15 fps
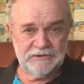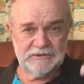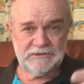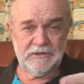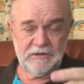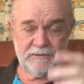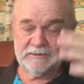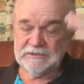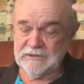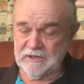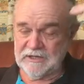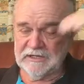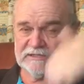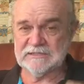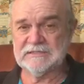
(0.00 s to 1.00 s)
told him he's got
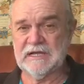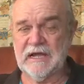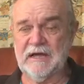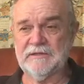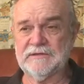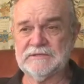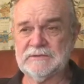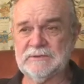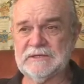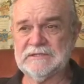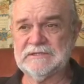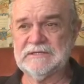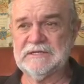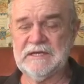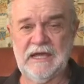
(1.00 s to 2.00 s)
to get south as quick
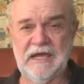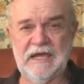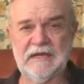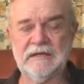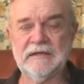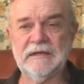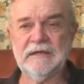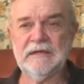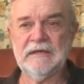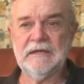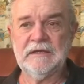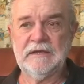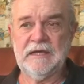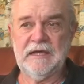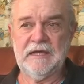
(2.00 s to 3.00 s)
as he can.
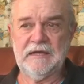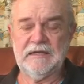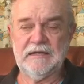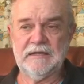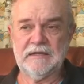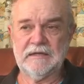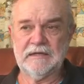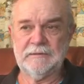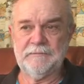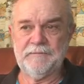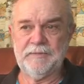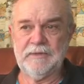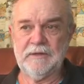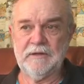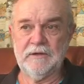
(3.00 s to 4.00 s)
And
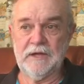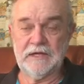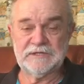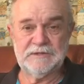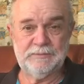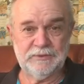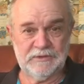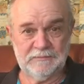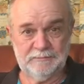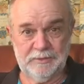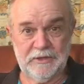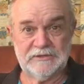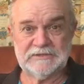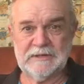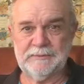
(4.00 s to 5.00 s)
I actually put the
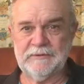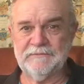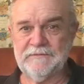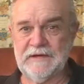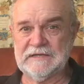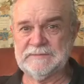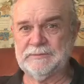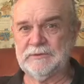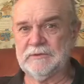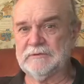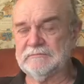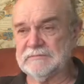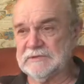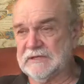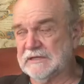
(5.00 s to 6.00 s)
post up on Facebook,
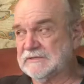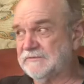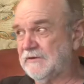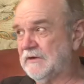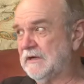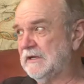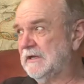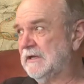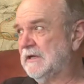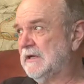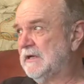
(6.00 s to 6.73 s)
so that's fine.